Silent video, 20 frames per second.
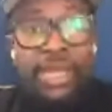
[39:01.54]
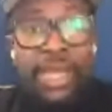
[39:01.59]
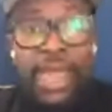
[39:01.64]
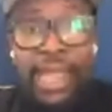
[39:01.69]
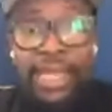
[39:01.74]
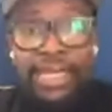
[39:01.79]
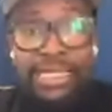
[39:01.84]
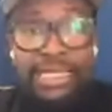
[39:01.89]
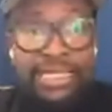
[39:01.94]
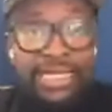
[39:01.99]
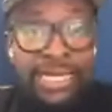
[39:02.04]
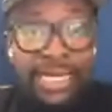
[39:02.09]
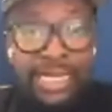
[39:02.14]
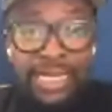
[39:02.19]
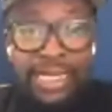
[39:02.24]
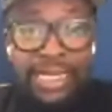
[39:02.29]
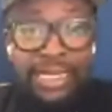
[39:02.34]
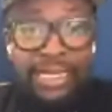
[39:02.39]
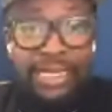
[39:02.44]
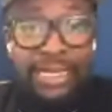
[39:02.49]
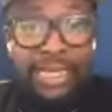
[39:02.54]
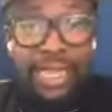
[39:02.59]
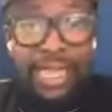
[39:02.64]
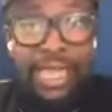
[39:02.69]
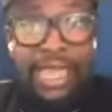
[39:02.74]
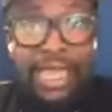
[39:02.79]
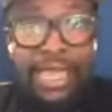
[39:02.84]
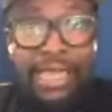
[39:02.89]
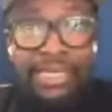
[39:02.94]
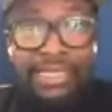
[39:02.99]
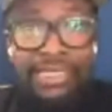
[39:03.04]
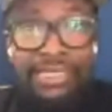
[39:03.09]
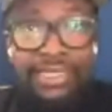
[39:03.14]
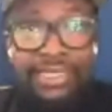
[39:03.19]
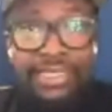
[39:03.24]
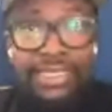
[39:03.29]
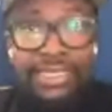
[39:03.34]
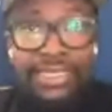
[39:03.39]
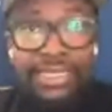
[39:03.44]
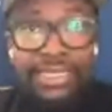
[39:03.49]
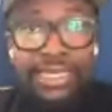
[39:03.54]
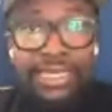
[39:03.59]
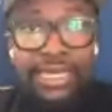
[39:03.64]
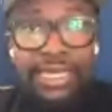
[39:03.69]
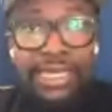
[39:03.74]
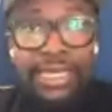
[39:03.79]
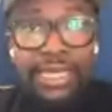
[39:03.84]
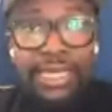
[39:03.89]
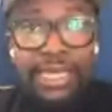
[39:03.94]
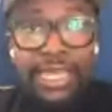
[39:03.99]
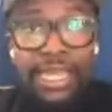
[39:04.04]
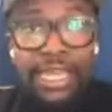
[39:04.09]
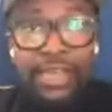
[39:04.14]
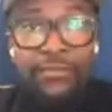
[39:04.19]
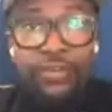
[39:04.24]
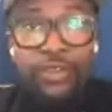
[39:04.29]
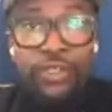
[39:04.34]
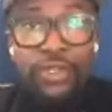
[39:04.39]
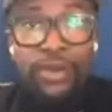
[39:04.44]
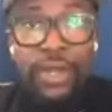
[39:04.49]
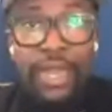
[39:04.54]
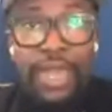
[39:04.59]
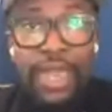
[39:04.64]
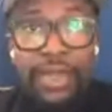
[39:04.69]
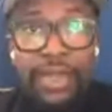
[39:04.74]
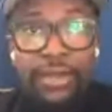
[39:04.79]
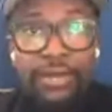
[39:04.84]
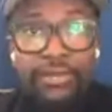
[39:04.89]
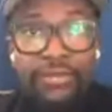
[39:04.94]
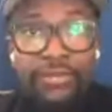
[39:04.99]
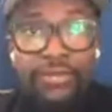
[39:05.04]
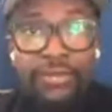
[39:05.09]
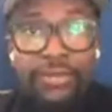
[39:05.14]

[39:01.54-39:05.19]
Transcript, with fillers: and if you don't have if you don't have a, a great